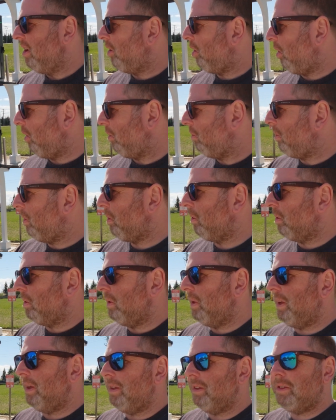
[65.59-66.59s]
all
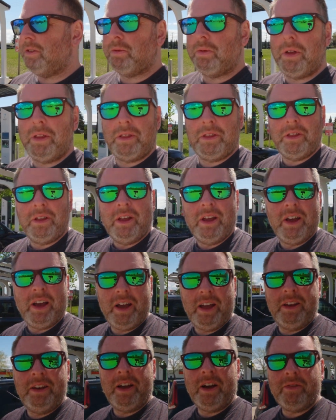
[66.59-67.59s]
pull-ins with
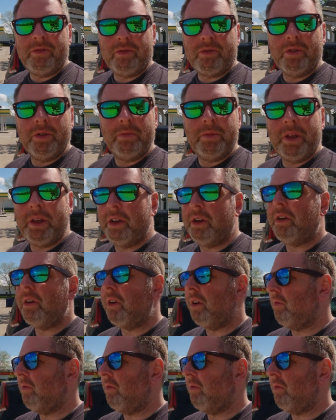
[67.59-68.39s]
enough room here